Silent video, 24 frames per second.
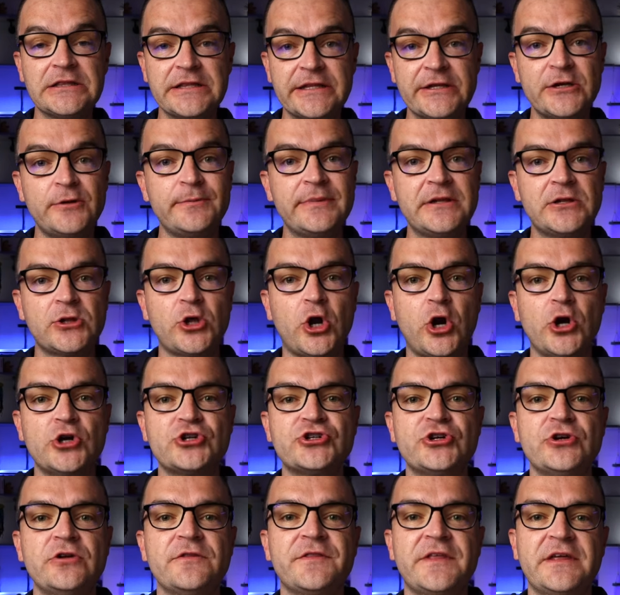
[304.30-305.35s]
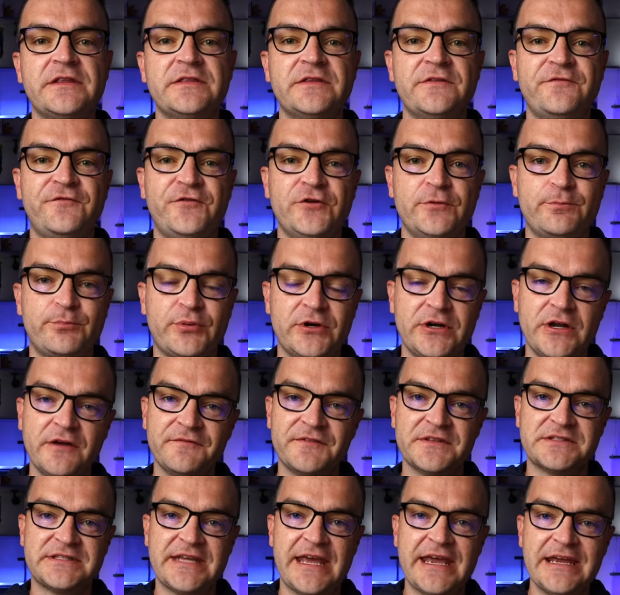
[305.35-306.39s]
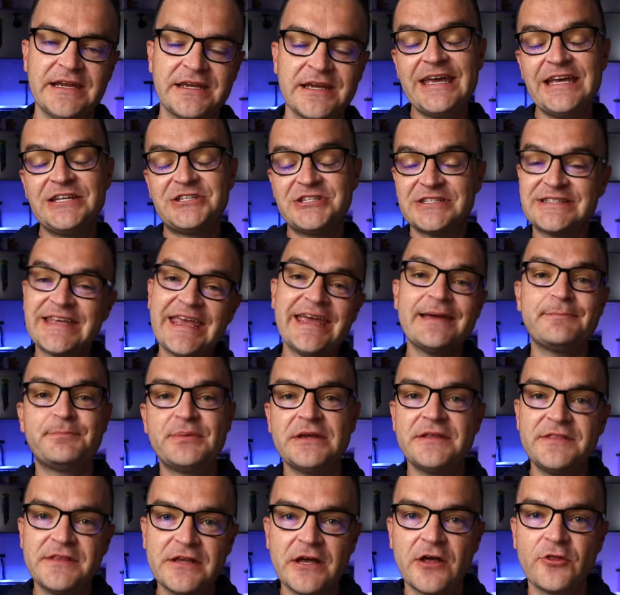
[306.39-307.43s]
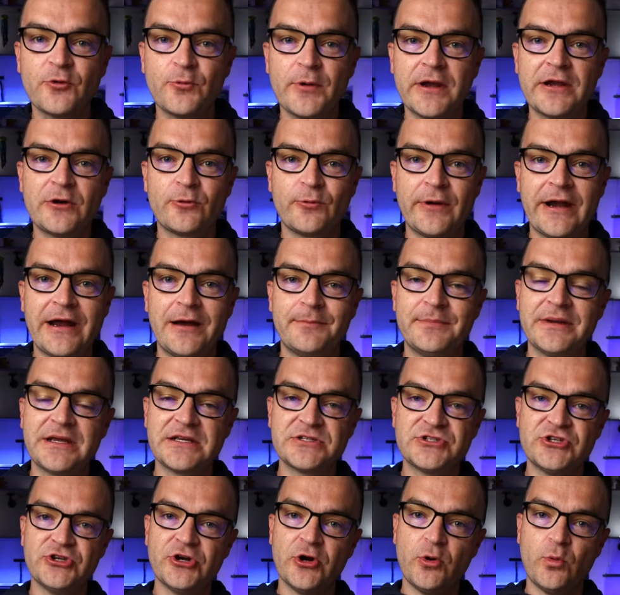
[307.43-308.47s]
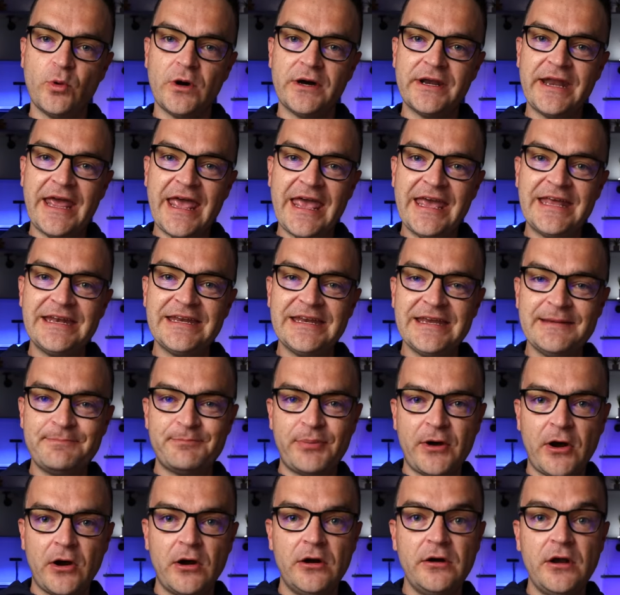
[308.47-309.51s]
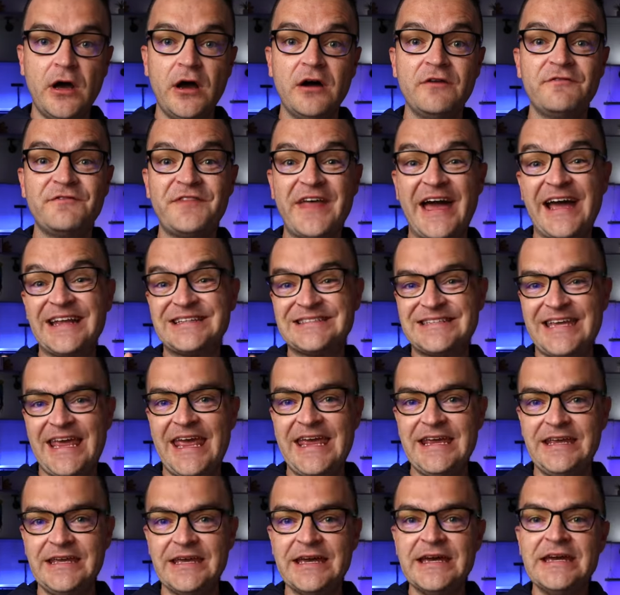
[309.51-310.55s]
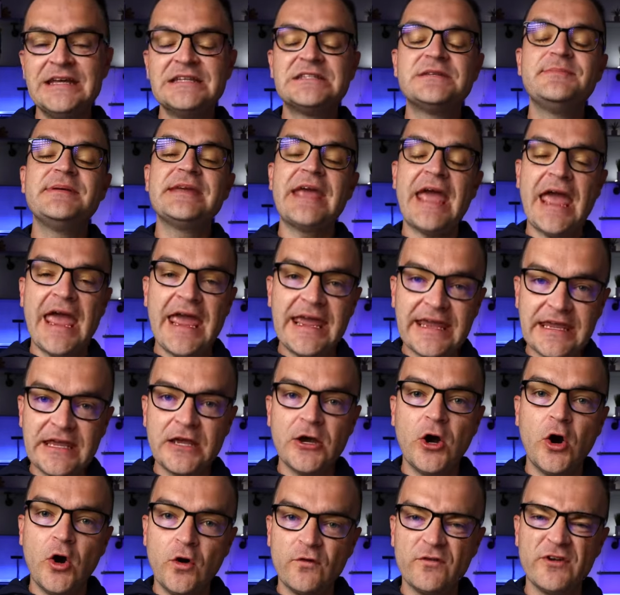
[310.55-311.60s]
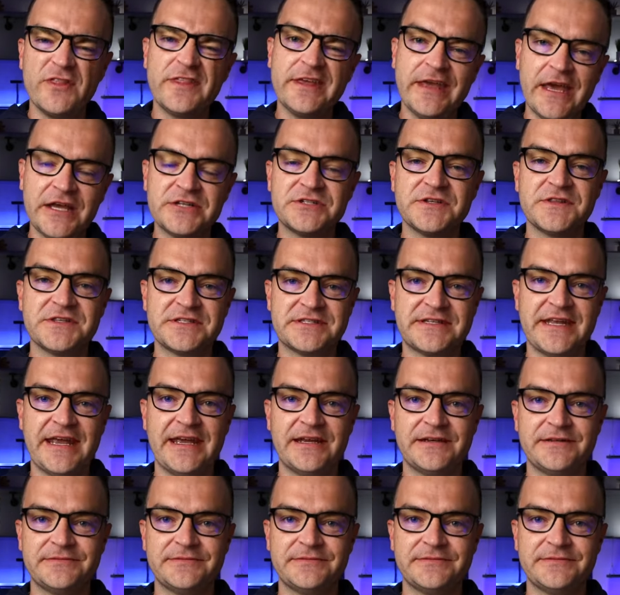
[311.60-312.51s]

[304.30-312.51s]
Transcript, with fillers: little bit larger than the footprint of the tank. It just can't be the other way around because you don't want any part of that tank to be hanging over the edge of the stand.